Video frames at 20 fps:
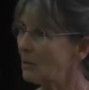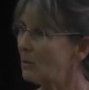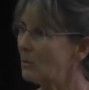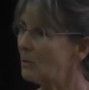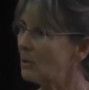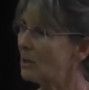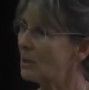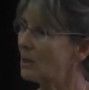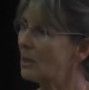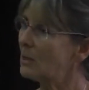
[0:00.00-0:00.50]
it
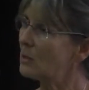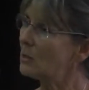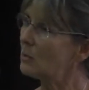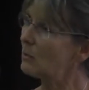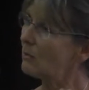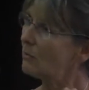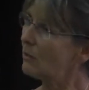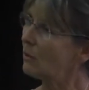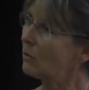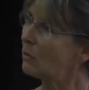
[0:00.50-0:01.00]
had to be very
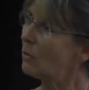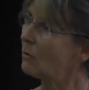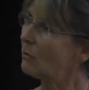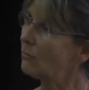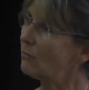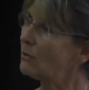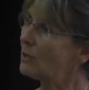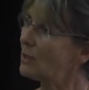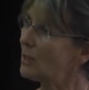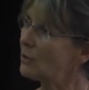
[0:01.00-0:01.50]

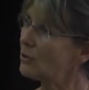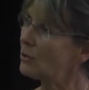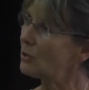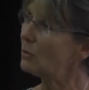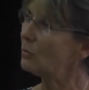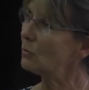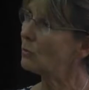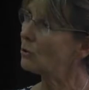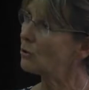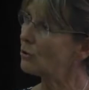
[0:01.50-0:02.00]
confidential what
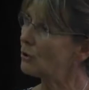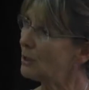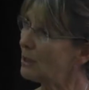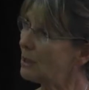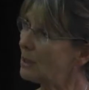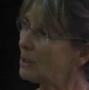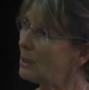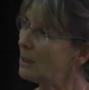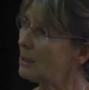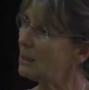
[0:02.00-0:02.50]
she
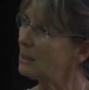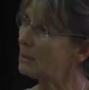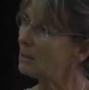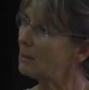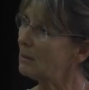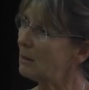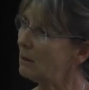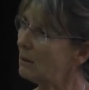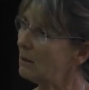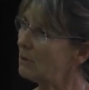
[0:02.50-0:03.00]
did
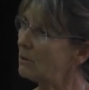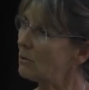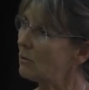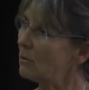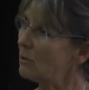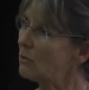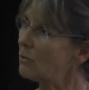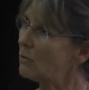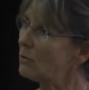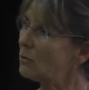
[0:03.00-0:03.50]
so that the
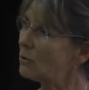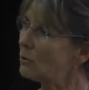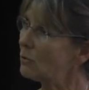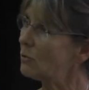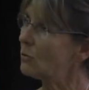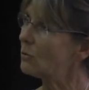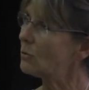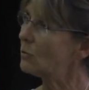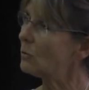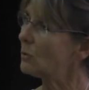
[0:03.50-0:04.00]
students
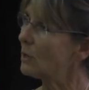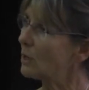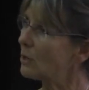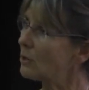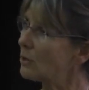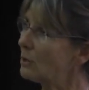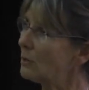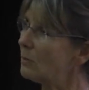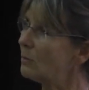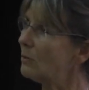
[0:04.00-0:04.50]
would actually
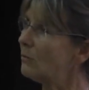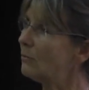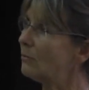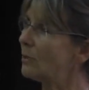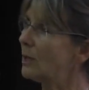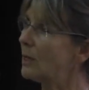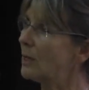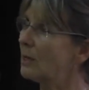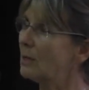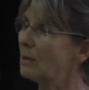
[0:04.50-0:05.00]
be frank
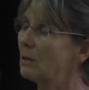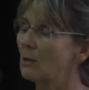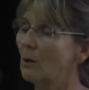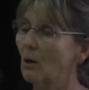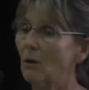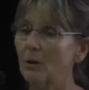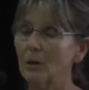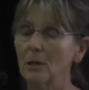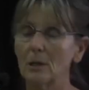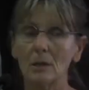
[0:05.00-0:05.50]
and
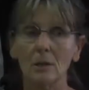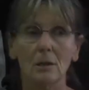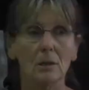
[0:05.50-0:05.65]
honest.